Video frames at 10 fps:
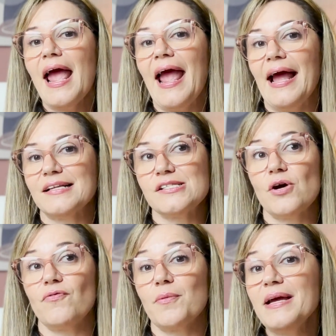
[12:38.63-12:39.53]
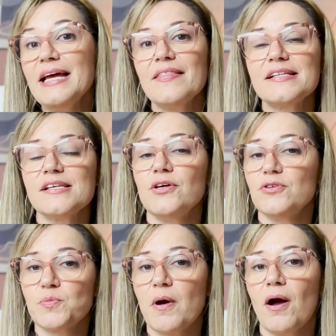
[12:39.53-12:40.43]
And so for me, that's a
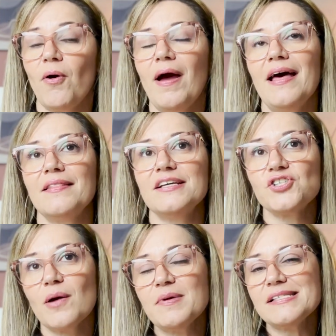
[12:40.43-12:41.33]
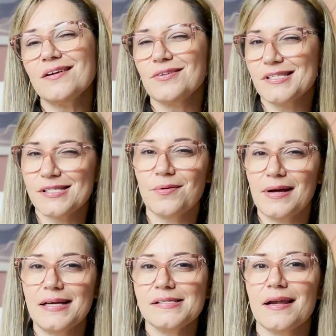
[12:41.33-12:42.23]
huge pro. And this shopping center is so
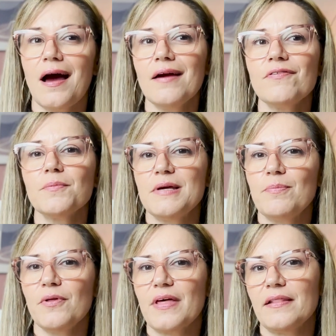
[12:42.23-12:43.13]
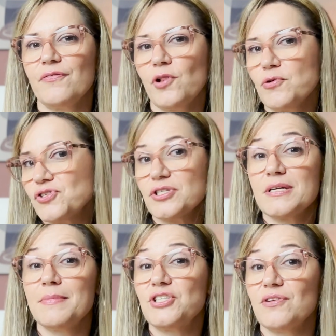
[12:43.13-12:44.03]
nice that I've heard people that live closer to
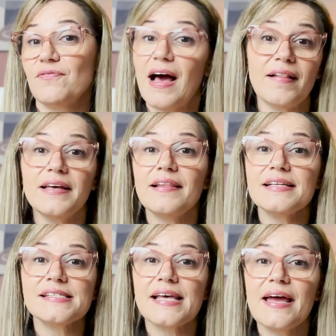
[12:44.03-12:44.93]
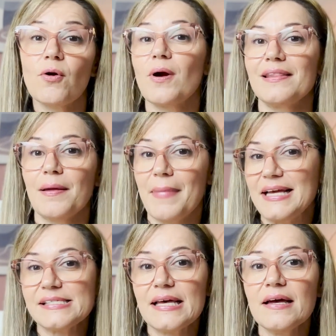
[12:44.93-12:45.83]
Mission Valley, let's say, or in La
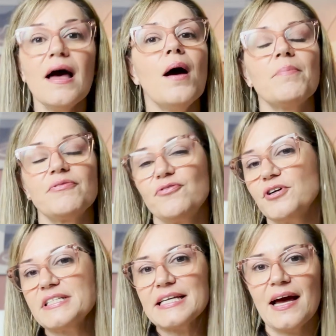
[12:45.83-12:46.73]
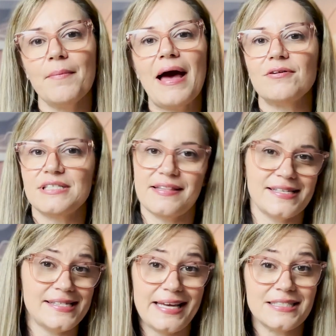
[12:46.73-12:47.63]
Mesa, prefer to come out to the
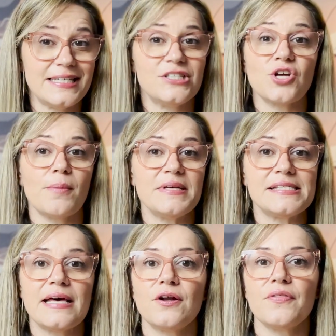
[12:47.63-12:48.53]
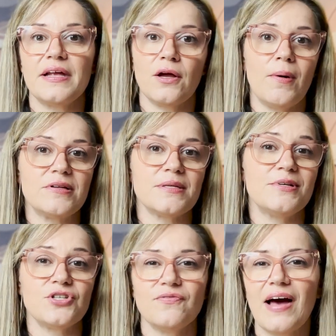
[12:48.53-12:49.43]
Santee shopping center than go out to
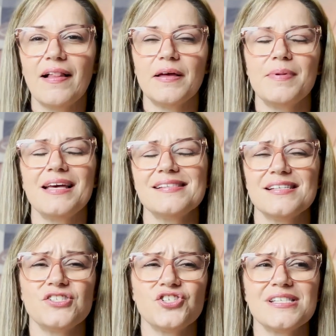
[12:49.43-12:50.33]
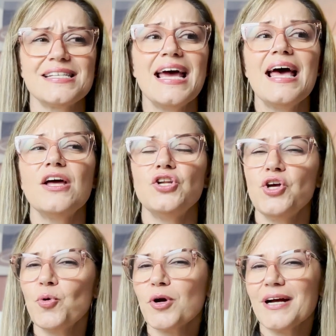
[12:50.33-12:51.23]
Mission Valley, because it's just
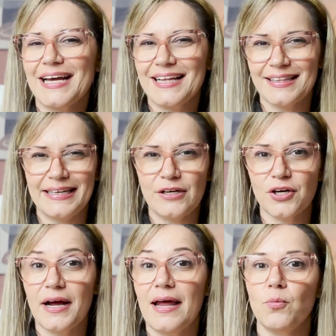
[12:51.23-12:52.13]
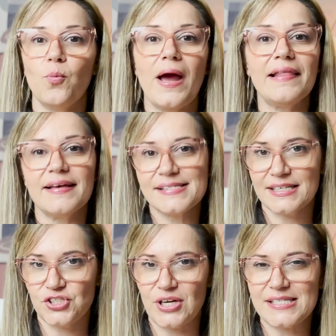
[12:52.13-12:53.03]
newer and cleaner and way less
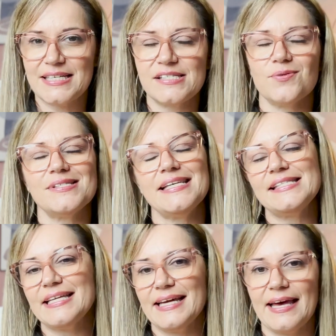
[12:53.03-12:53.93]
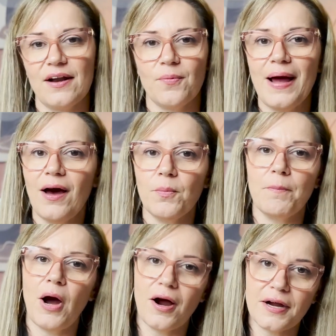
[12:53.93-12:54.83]
congested. So it's easy to get around.
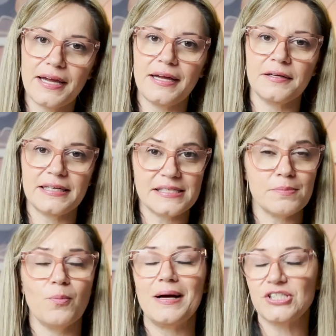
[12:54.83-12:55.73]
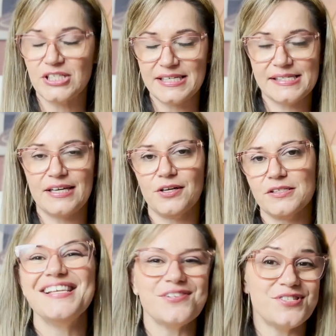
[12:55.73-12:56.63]
Parking is much easier.
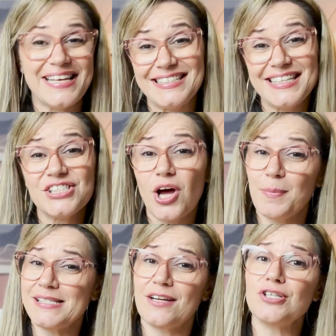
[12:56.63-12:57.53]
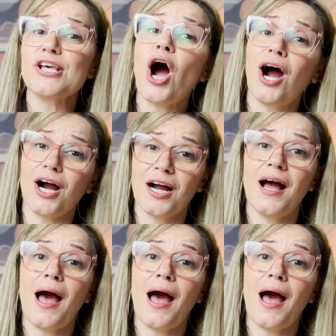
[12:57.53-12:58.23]
So Santee shopping centers are